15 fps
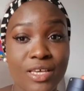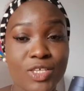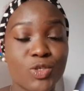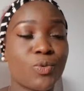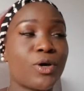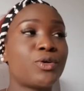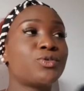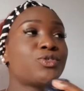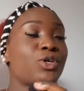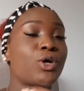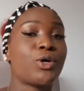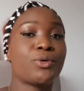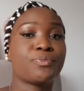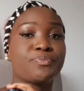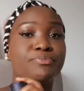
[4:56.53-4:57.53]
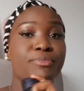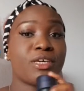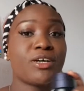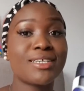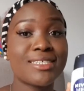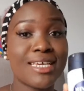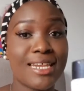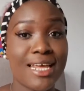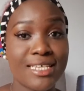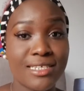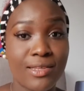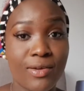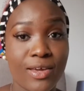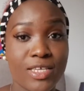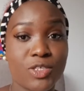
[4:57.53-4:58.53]
Long as well, so because it
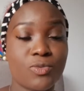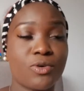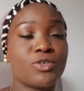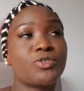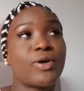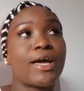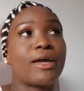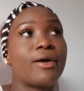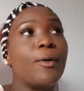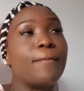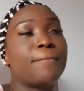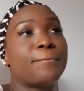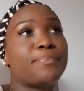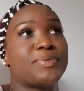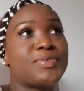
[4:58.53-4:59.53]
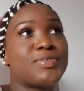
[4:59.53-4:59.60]
lasts long as well, so I go